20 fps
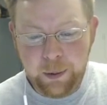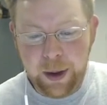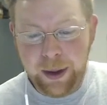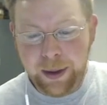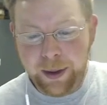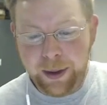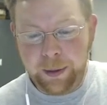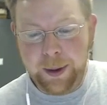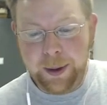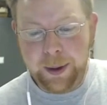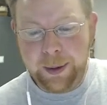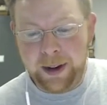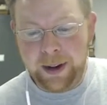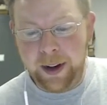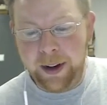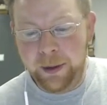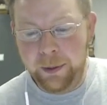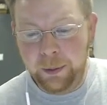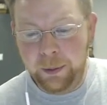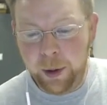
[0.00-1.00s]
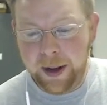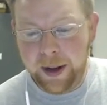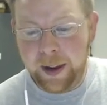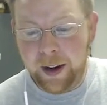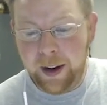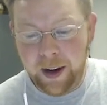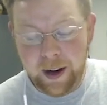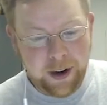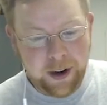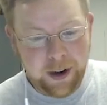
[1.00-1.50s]
thrips on what they
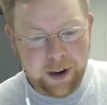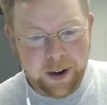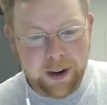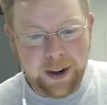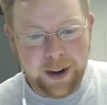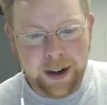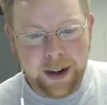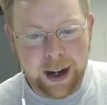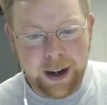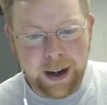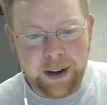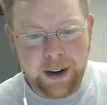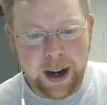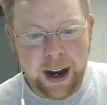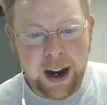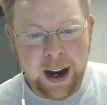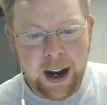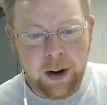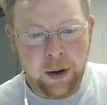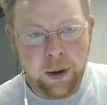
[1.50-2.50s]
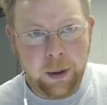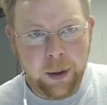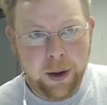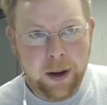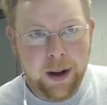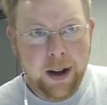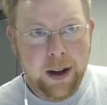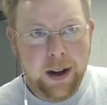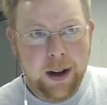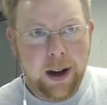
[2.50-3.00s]
are and how
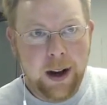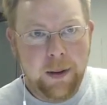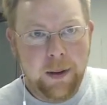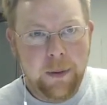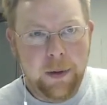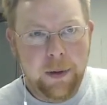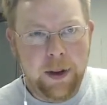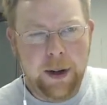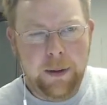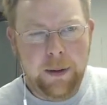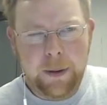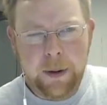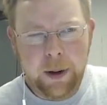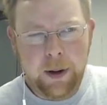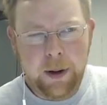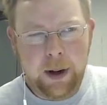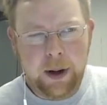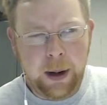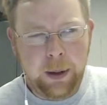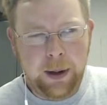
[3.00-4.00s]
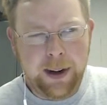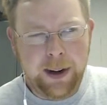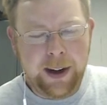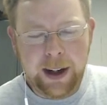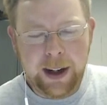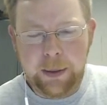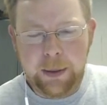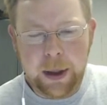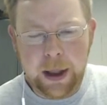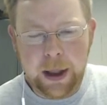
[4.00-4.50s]
difficult I would see
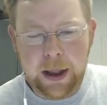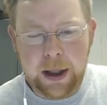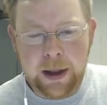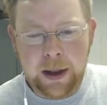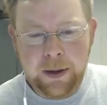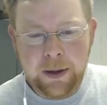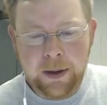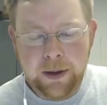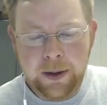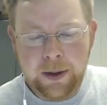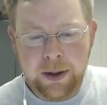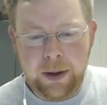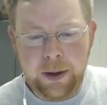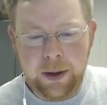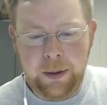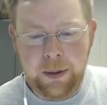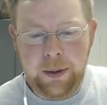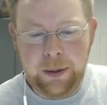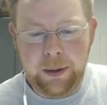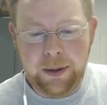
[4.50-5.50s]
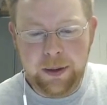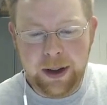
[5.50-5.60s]
it being to